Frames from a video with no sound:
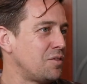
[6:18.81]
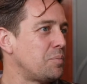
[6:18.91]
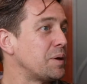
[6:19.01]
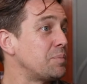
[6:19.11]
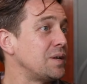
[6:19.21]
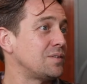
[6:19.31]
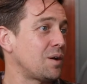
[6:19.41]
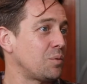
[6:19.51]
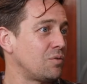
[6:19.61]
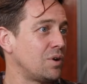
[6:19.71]
big piece
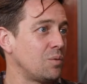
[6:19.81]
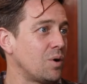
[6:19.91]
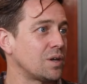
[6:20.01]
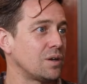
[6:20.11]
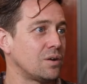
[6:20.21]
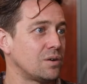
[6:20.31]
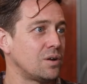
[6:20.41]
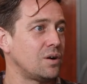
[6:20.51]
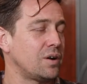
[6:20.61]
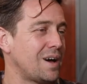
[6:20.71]
that we're really working on
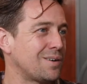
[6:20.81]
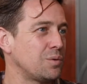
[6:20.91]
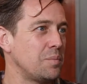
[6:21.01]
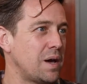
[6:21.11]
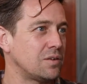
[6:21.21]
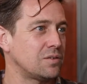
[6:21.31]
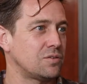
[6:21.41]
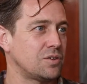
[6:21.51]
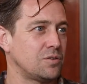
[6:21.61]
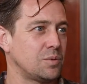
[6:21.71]
hard. How do we manage this
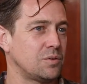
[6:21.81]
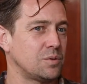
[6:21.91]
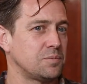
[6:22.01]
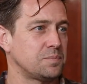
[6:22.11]
change management?